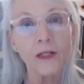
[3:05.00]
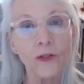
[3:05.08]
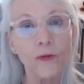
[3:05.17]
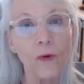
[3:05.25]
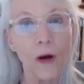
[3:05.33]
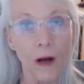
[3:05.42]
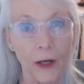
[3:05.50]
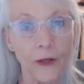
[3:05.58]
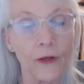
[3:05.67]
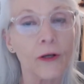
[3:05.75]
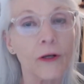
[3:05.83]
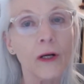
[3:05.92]
to
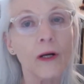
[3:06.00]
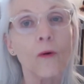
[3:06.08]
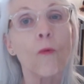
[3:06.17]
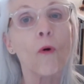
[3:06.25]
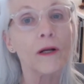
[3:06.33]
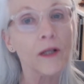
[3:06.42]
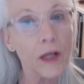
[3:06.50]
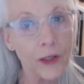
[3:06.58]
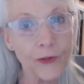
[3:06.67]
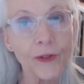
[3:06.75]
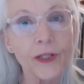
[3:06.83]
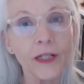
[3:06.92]
honor
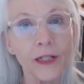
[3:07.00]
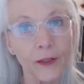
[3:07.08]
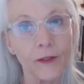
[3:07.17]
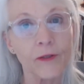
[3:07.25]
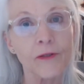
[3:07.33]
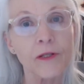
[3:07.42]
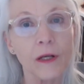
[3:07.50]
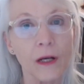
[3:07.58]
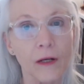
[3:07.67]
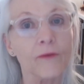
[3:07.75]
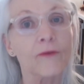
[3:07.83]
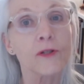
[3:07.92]
100 years of